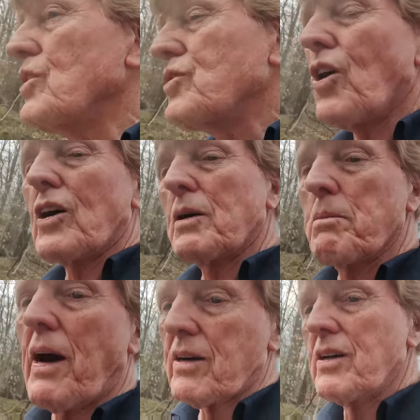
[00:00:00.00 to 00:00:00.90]
to talk
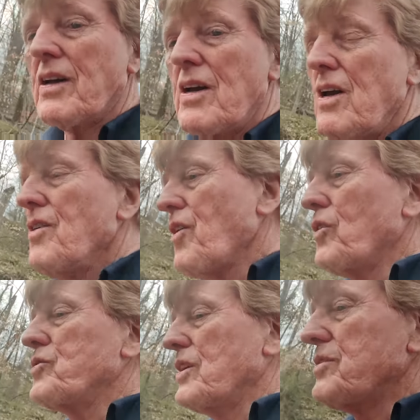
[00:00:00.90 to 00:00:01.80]
about
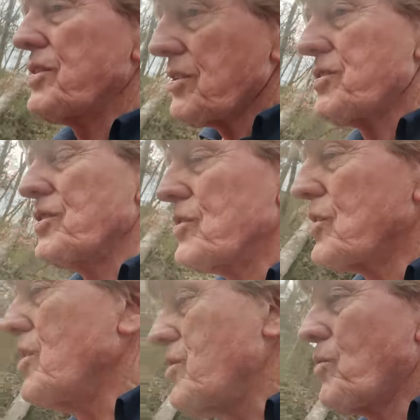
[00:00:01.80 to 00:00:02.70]
those
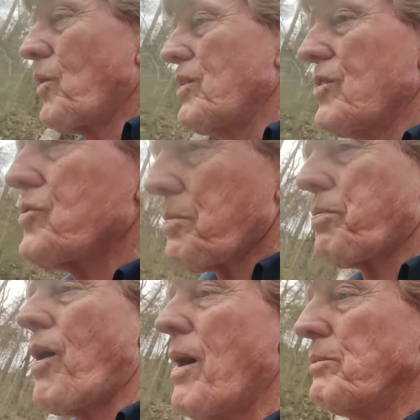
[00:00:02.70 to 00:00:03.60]
instances where there's a
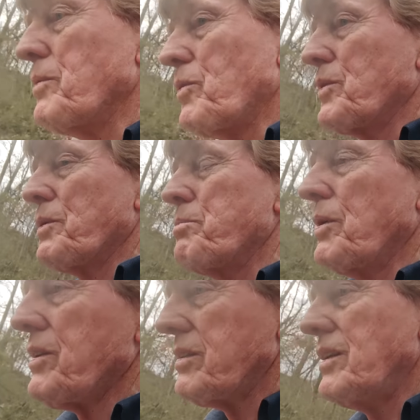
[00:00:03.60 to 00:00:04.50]
problem with the
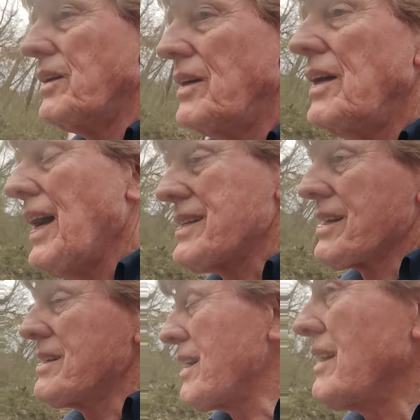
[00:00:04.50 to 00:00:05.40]
pill
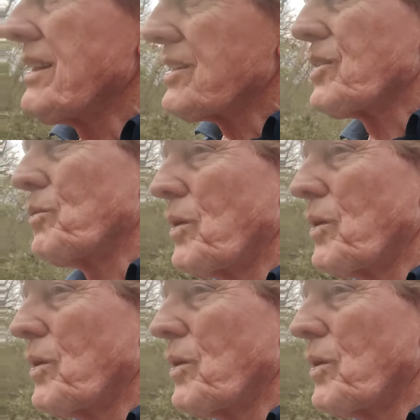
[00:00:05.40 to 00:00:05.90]
as I said, less than